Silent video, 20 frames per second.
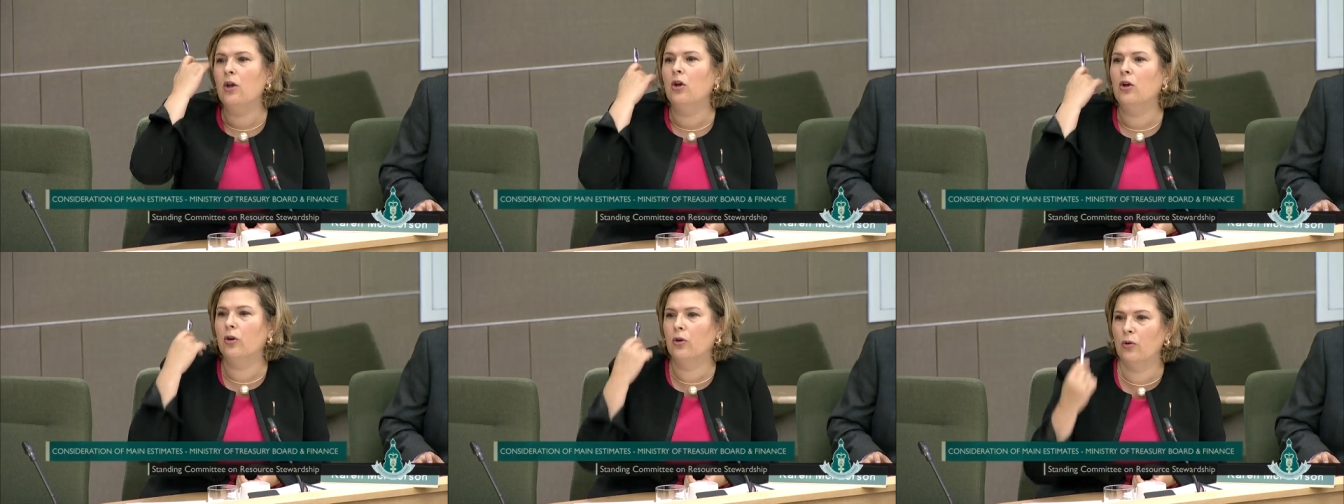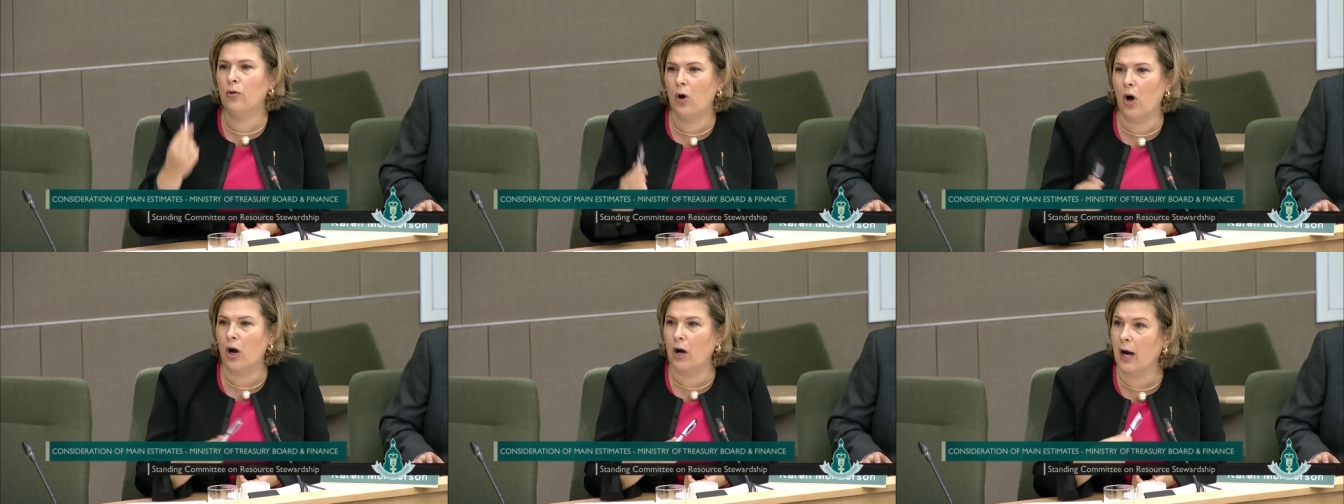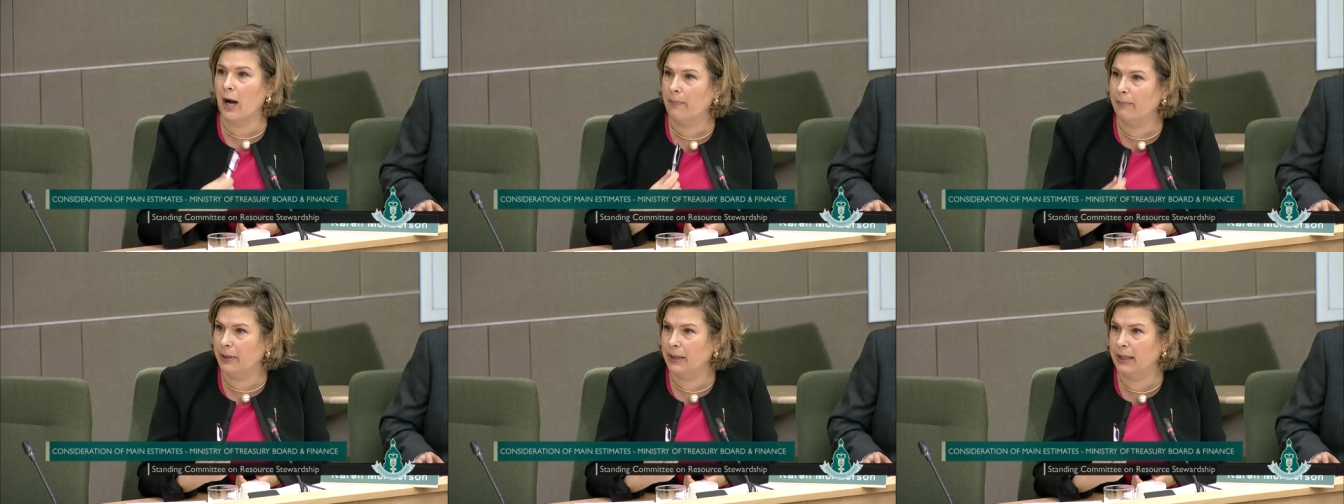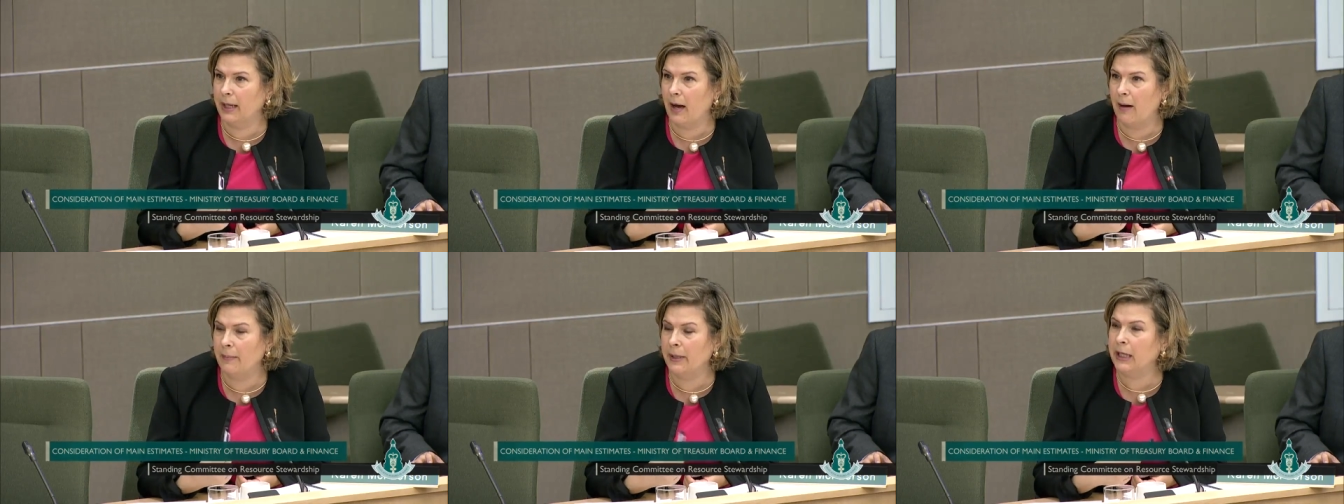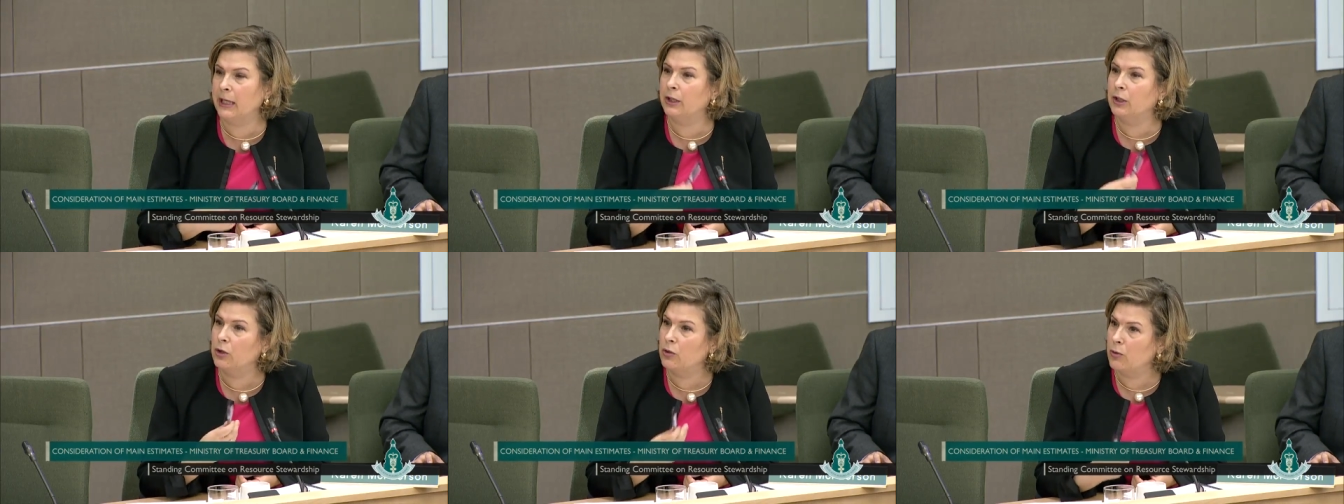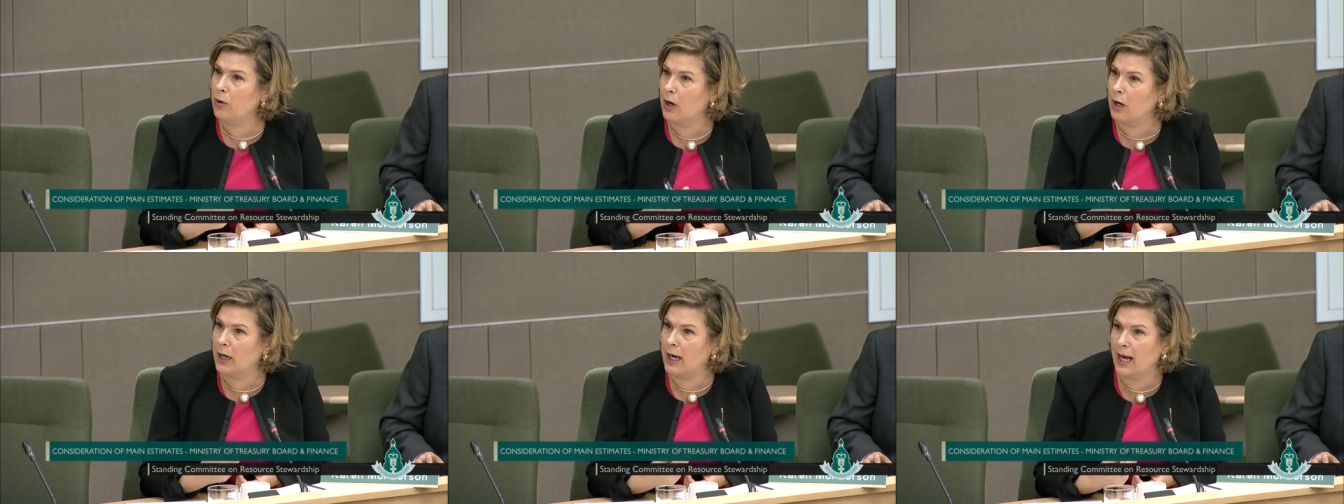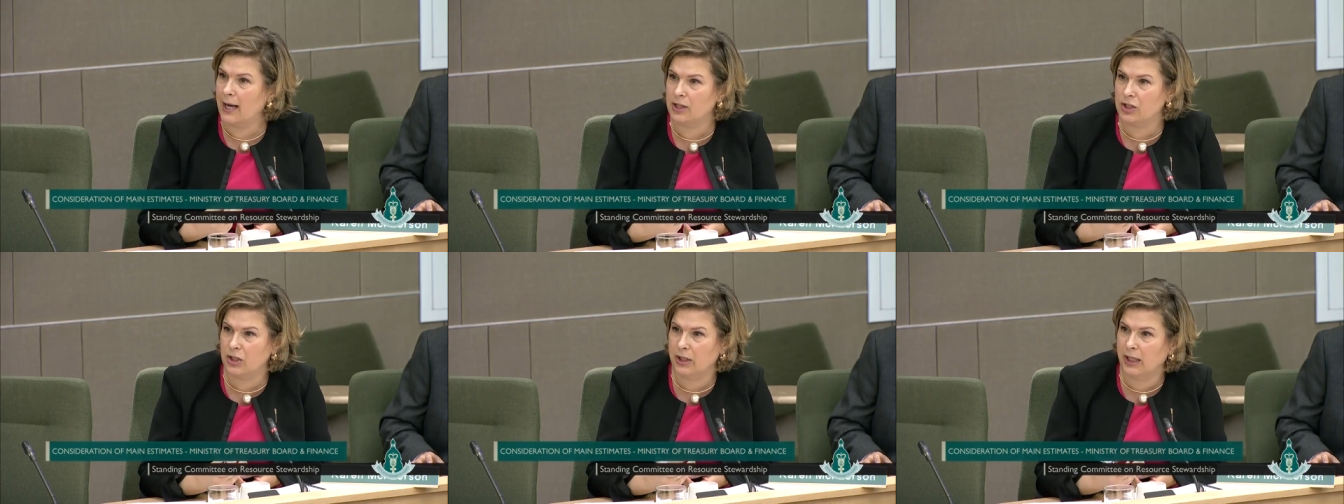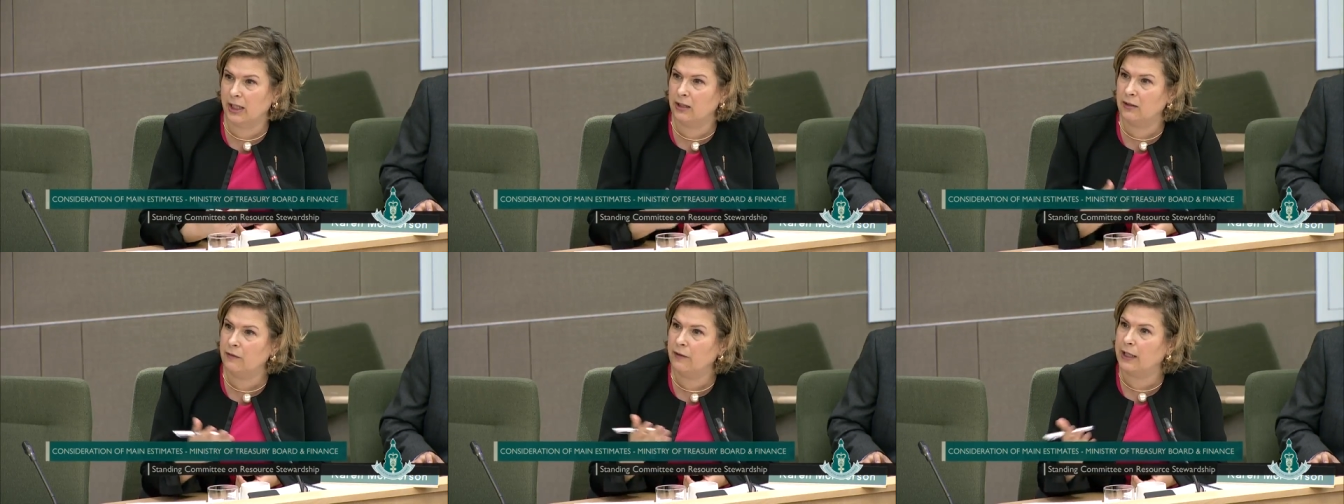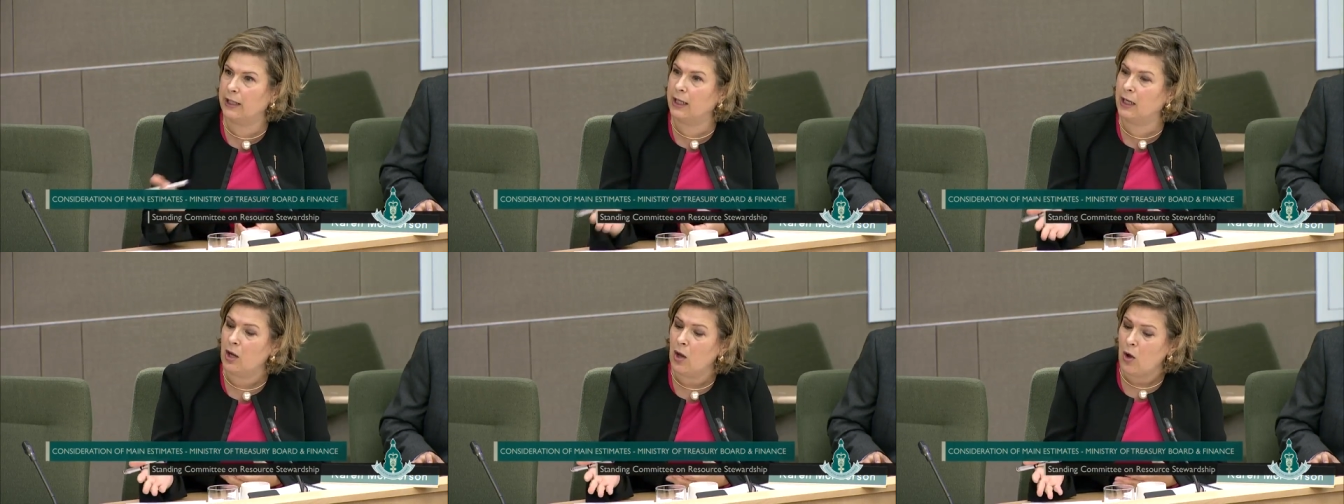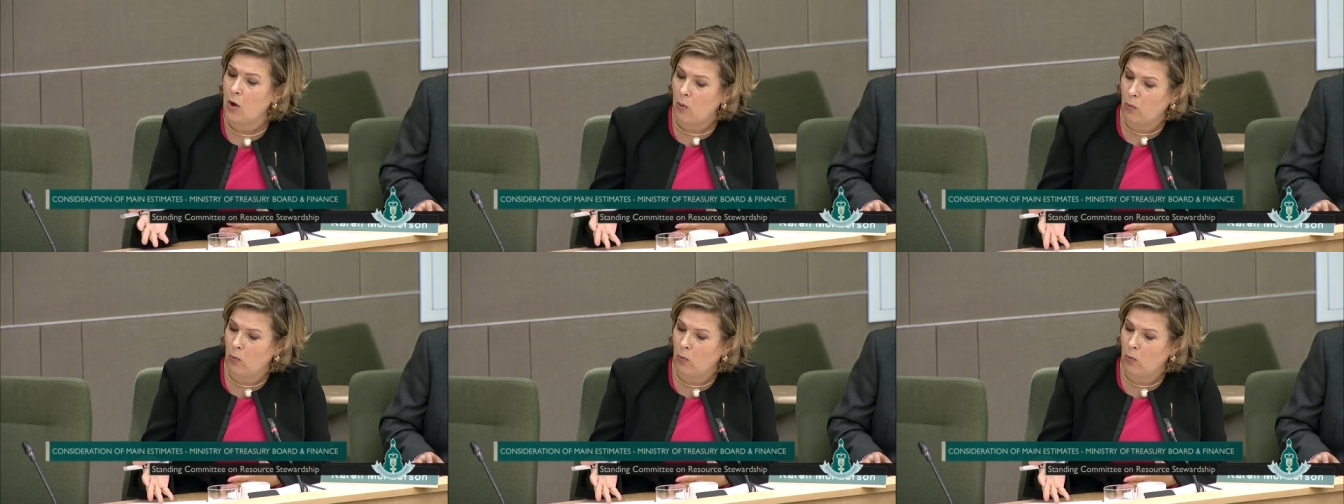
who are up and coming and who are actually innovating.